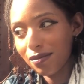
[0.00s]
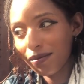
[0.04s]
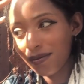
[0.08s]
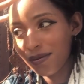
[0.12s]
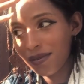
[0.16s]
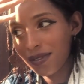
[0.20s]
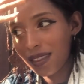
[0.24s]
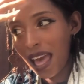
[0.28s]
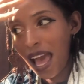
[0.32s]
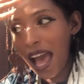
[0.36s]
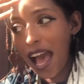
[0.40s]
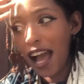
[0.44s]

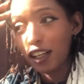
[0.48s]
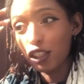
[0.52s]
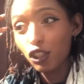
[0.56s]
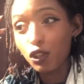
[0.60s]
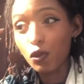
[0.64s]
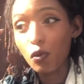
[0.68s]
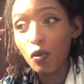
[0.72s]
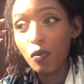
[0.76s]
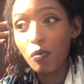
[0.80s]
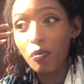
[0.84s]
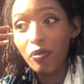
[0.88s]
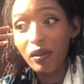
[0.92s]
the
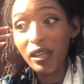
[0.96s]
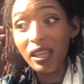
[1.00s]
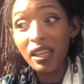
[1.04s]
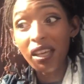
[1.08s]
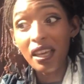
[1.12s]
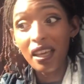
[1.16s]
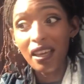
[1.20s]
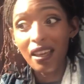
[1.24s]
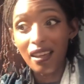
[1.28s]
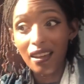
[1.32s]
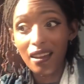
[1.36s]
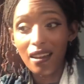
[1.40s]
actual
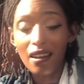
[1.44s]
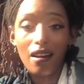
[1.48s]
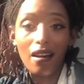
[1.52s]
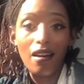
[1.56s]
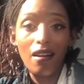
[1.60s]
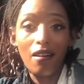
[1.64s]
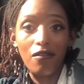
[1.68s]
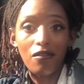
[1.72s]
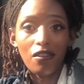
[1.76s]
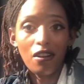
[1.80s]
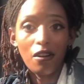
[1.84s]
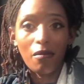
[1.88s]
being
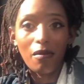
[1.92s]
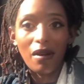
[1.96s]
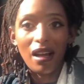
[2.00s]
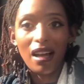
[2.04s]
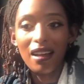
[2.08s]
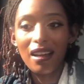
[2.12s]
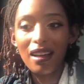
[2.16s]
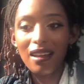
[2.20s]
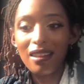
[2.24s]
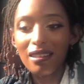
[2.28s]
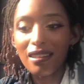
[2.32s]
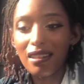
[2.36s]
of your
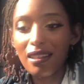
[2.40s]
mind.